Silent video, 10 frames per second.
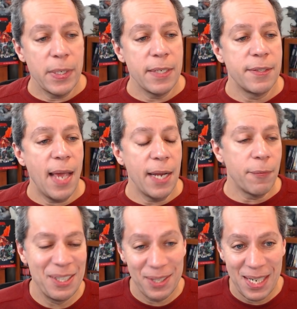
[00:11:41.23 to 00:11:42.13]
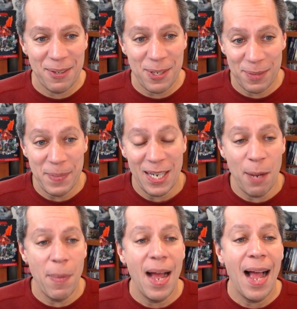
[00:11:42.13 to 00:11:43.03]
we design. Your heroes
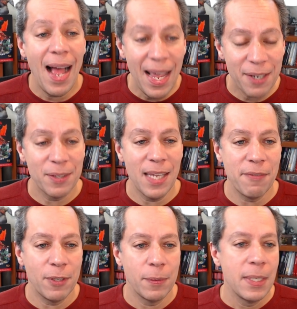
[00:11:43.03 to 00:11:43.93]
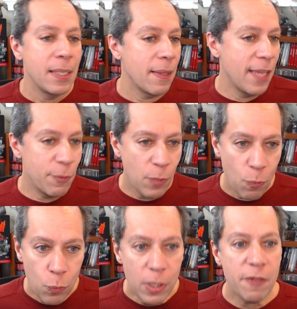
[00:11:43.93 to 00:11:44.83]
become higher level than
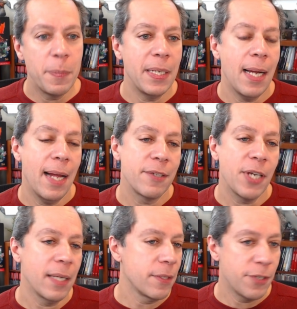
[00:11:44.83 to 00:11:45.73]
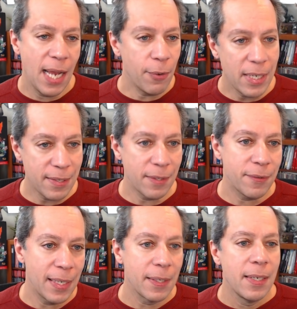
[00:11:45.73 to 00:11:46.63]
what would have been a high challenge now isn't,
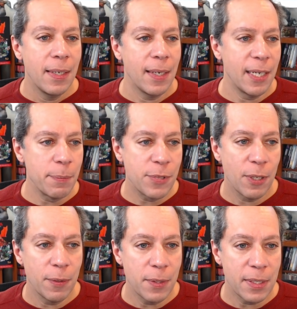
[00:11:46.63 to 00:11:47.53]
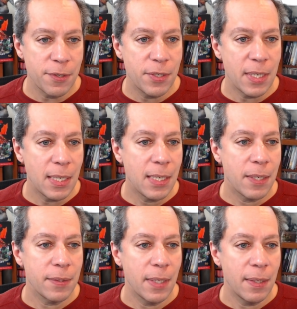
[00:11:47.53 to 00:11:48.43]
right? So you can see
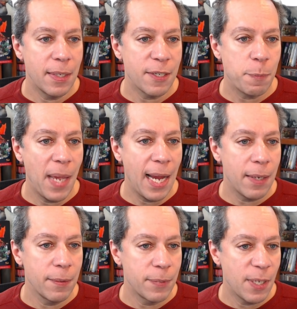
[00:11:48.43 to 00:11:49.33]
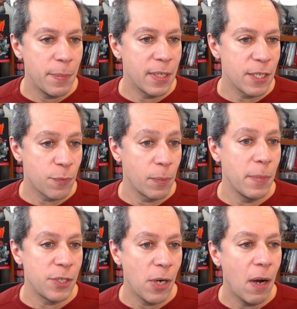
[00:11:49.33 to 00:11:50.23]
here that some of these were
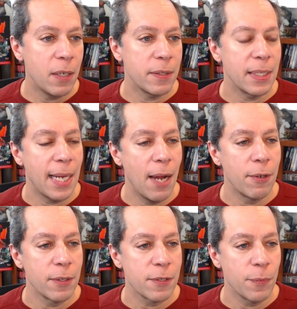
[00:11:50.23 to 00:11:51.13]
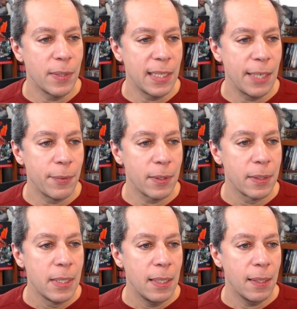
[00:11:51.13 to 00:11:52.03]
much harder encounters when they
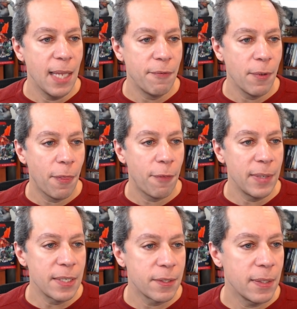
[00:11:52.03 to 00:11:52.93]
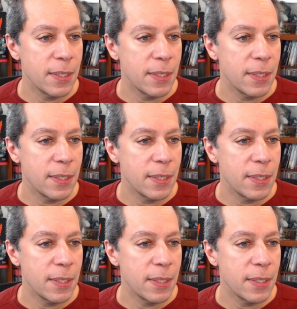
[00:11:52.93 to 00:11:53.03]
were level 3. So